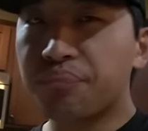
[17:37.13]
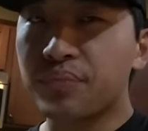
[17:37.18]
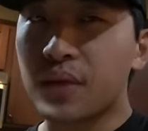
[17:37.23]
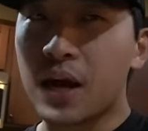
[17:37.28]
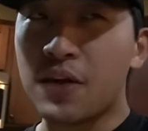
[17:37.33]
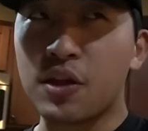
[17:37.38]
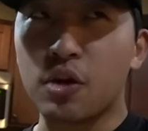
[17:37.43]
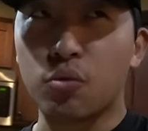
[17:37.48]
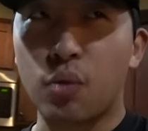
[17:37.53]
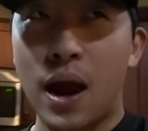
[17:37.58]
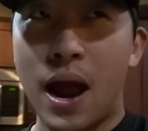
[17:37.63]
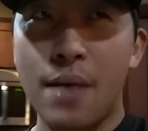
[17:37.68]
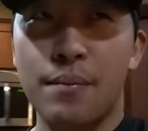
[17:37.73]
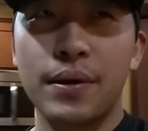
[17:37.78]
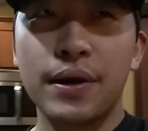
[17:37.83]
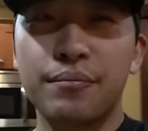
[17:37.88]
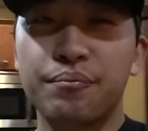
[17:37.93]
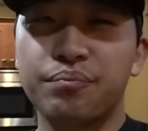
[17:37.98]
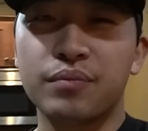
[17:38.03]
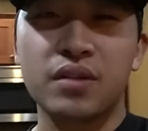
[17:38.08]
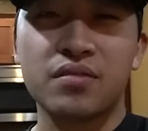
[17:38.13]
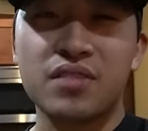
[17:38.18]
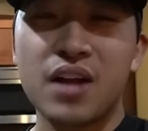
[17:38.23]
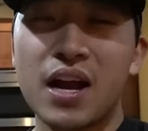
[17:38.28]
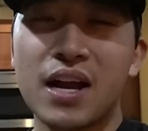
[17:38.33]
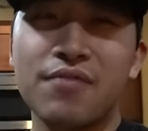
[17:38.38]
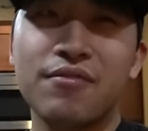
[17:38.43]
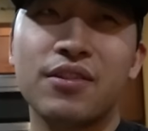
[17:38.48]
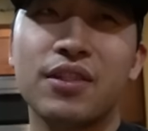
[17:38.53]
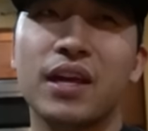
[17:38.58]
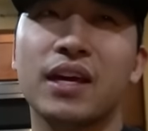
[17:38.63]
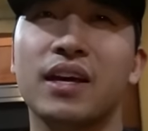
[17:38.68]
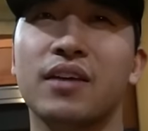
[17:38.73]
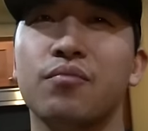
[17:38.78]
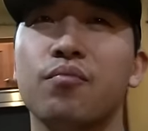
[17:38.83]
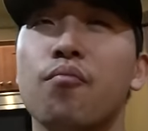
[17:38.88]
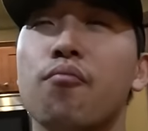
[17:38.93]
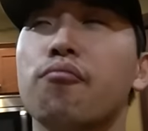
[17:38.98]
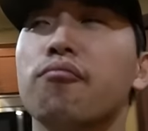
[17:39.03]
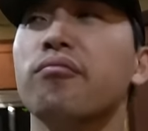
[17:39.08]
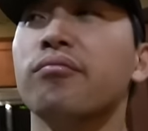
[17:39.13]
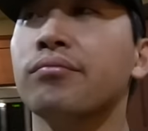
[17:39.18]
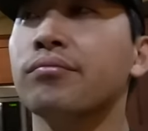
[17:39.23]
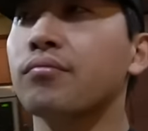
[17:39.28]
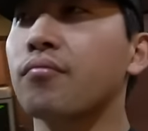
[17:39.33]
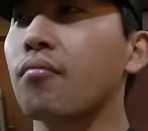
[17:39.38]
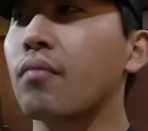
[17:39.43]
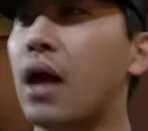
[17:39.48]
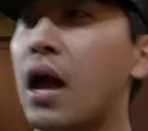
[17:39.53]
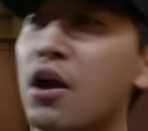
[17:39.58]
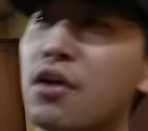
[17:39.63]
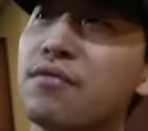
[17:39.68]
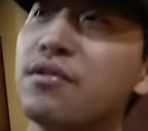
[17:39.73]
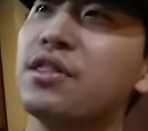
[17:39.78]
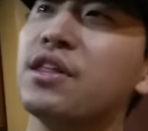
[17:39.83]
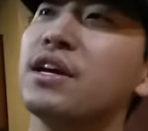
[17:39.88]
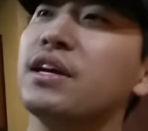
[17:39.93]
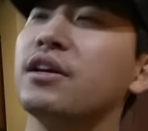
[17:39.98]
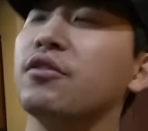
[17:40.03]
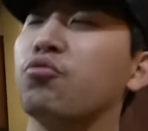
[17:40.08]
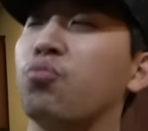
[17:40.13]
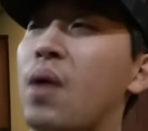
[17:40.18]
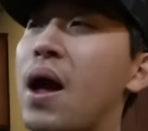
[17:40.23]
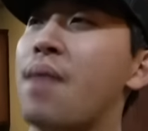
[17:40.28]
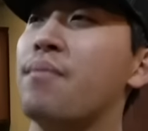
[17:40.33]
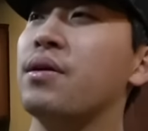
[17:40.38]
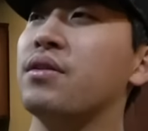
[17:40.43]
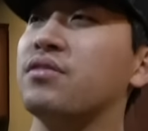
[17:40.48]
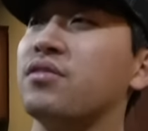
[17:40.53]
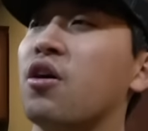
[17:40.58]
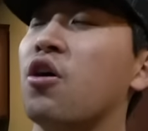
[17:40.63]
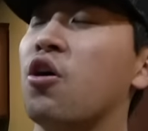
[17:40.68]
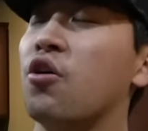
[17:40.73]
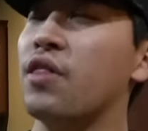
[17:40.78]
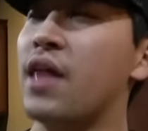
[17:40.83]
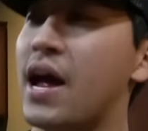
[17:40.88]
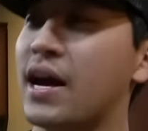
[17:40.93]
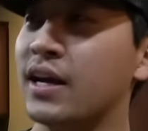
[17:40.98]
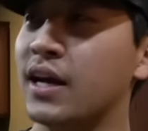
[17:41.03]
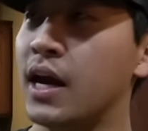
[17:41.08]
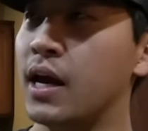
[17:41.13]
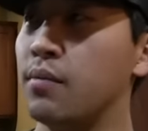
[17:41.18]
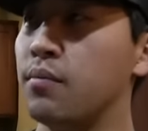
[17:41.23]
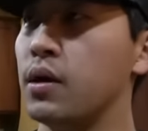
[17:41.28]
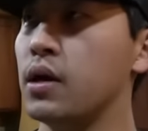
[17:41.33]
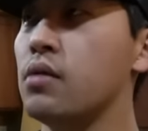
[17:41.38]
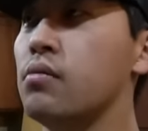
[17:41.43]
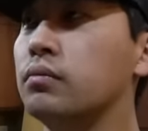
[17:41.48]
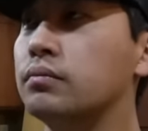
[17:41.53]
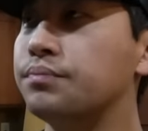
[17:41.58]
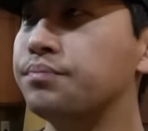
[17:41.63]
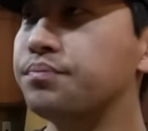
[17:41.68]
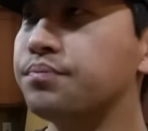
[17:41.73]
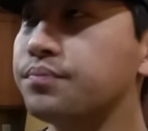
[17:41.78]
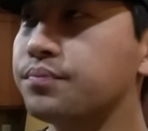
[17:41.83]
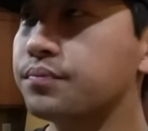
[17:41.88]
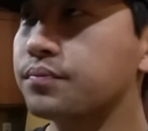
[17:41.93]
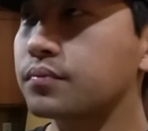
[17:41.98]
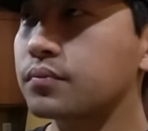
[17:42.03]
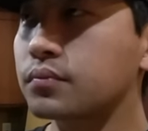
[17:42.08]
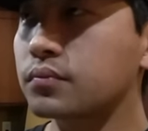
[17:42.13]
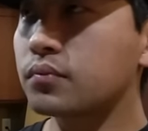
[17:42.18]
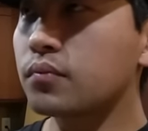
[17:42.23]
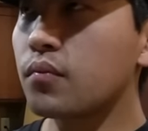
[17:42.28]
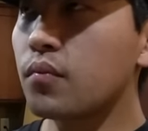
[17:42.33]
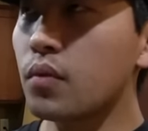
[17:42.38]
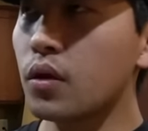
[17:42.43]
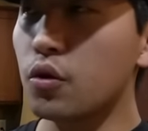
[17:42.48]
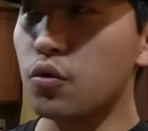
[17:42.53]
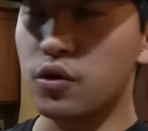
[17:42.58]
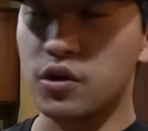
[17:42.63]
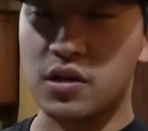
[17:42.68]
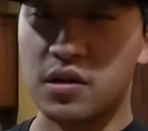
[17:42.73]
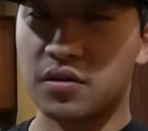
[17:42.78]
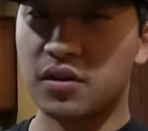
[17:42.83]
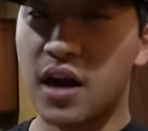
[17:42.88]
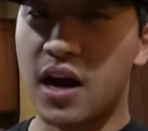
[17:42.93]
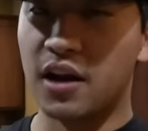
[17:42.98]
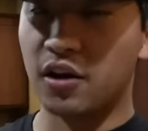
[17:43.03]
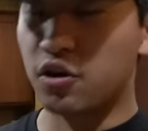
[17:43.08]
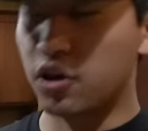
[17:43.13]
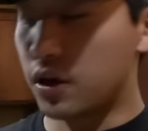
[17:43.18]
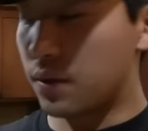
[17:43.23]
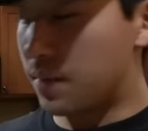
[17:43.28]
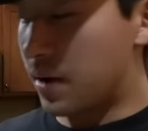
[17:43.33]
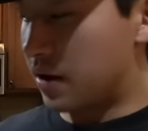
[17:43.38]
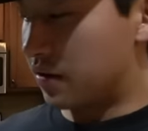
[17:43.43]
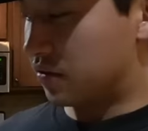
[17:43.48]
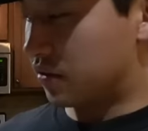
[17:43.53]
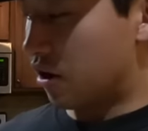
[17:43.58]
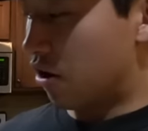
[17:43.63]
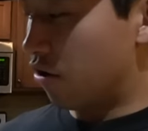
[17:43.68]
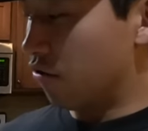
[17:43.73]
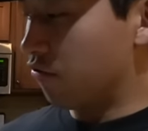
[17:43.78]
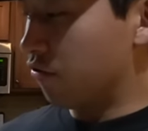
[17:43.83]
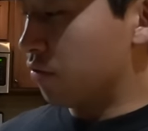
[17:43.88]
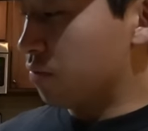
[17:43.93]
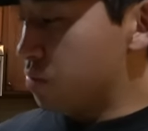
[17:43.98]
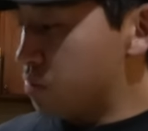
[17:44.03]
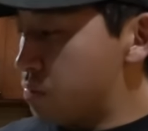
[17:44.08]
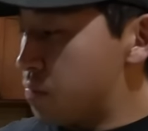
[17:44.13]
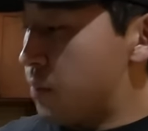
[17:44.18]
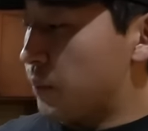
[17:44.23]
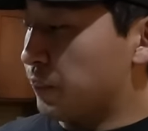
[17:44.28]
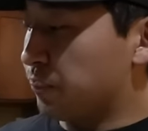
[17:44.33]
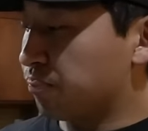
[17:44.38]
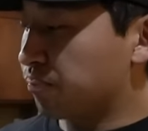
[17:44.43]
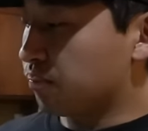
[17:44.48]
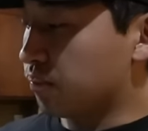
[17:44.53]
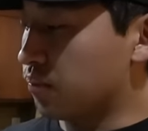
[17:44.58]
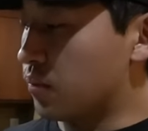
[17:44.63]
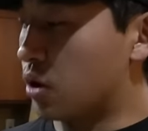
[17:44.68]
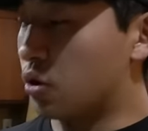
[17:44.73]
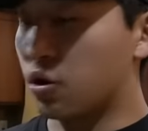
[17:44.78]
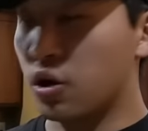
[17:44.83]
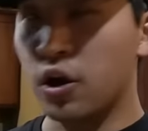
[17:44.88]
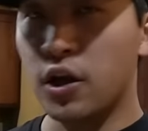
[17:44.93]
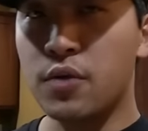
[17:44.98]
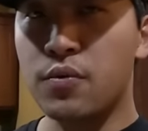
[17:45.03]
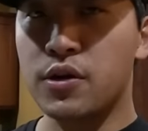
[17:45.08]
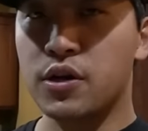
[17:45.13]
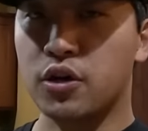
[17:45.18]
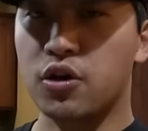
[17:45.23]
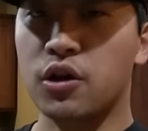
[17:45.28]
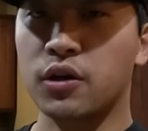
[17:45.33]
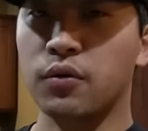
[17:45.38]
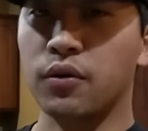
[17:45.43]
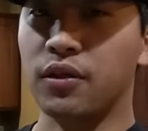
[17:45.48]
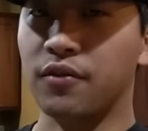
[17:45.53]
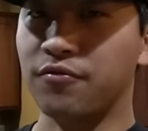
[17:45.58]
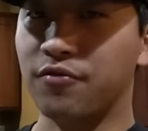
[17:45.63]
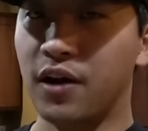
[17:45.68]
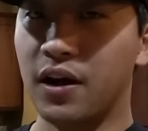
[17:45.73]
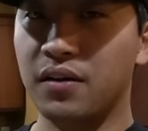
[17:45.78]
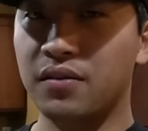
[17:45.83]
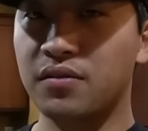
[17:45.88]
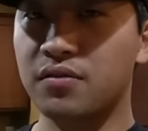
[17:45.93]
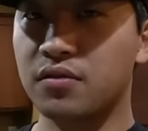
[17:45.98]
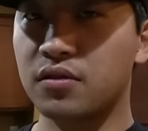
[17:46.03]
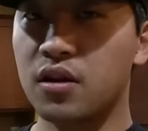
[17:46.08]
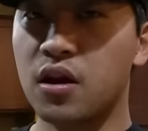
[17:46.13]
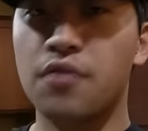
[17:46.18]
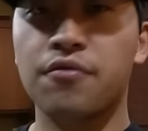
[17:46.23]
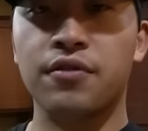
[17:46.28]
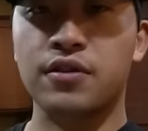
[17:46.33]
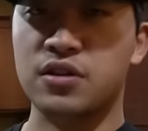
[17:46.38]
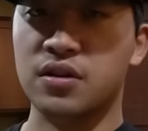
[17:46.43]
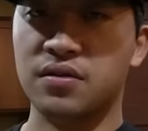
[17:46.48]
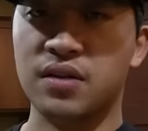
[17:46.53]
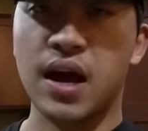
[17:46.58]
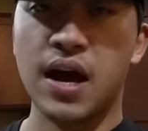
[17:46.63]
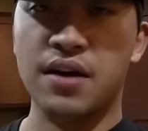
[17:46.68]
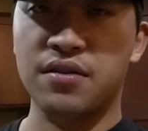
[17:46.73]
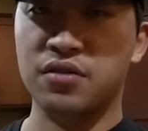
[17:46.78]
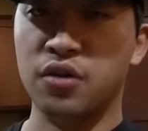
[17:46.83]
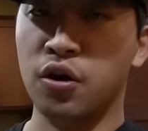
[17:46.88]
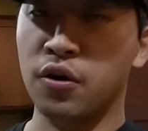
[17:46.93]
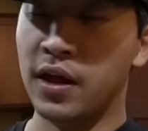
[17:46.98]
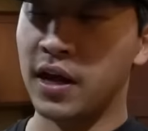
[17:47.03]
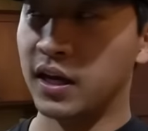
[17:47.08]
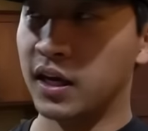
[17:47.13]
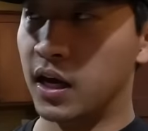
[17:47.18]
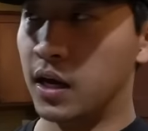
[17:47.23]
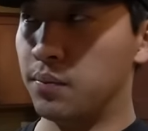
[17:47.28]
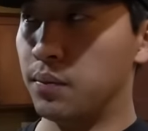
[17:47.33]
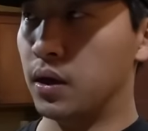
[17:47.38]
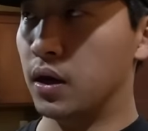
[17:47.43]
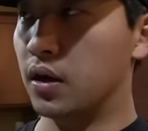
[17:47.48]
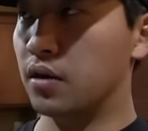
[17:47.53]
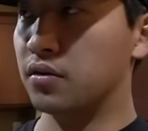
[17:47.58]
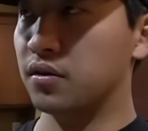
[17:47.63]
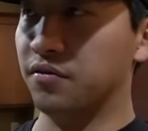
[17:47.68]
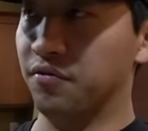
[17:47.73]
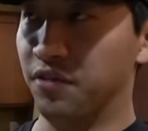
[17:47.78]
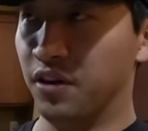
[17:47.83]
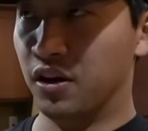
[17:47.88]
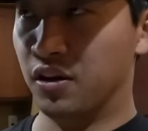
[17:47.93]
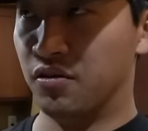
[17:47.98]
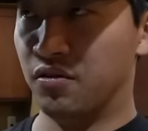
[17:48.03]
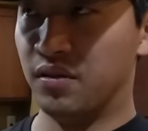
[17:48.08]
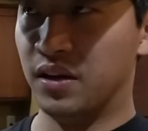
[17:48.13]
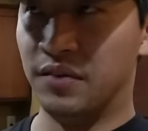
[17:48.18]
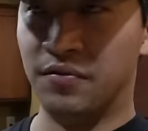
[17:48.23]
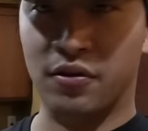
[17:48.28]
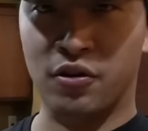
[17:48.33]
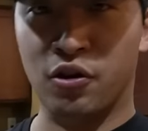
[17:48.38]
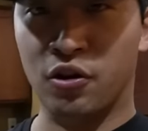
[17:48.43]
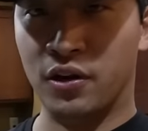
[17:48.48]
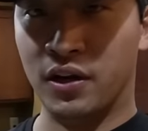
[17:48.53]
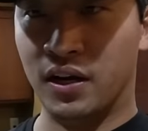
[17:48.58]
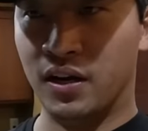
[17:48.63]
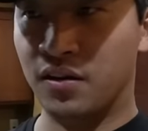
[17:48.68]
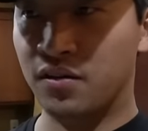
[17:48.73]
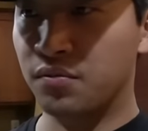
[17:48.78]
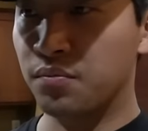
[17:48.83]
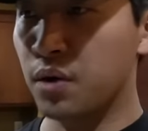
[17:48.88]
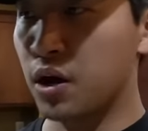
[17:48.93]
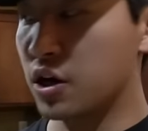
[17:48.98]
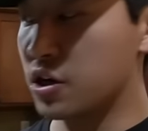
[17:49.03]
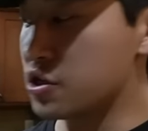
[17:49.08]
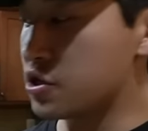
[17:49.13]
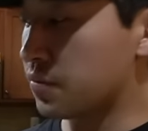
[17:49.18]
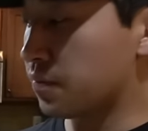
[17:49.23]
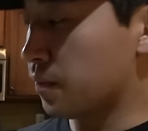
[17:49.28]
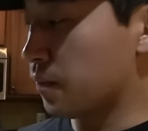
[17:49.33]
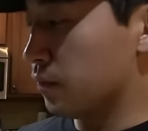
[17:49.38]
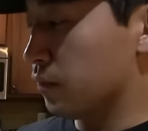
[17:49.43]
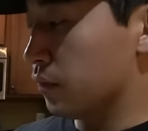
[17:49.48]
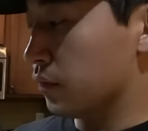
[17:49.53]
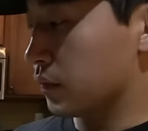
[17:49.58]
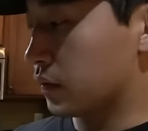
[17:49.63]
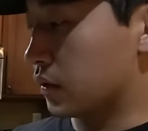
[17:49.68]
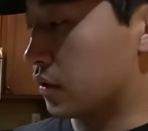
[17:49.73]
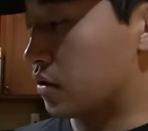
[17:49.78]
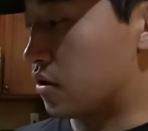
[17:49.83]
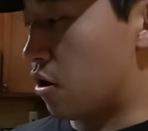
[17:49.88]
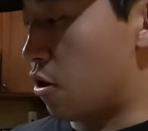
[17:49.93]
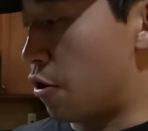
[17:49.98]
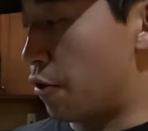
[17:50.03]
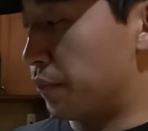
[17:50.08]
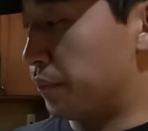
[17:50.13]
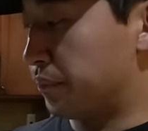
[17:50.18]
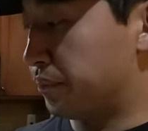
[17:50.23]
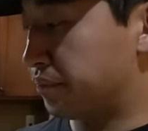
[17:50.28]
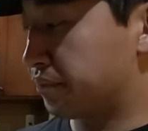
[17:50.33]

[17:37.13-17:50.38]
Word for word: And the rabbit, it's not even like I don't even think rabbit's all that gamey when you just kind of cook it by itself. But really, when you cook it with the Franks and stuff, it just hides all that gaminess, if there even really is much. So,